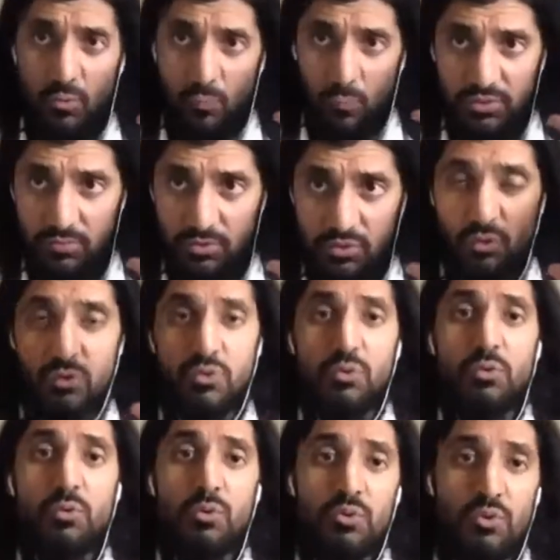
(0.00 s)
which I'm sure
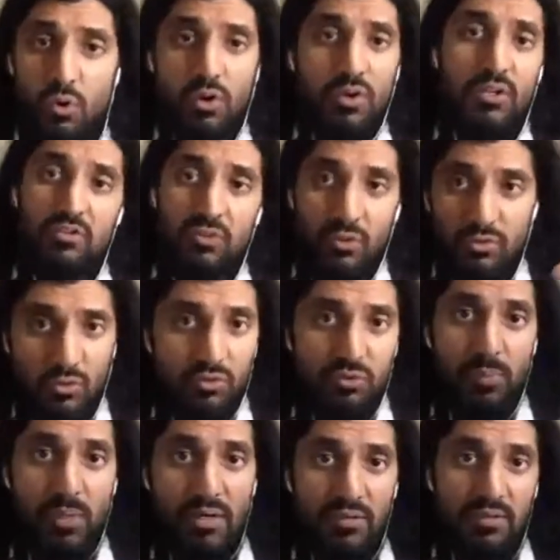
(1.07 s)
you and your audience all knows
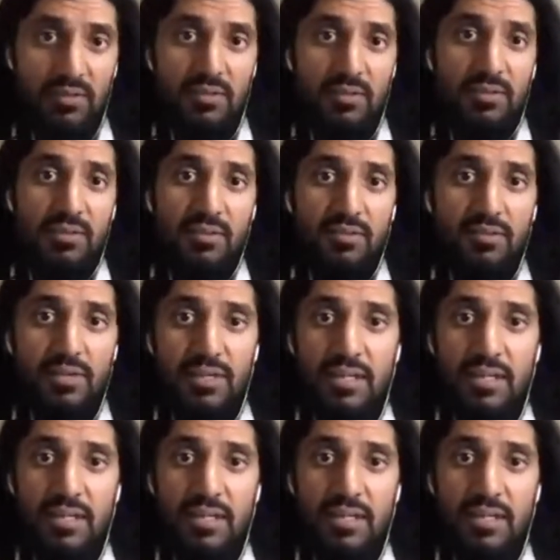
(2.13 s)
about, right?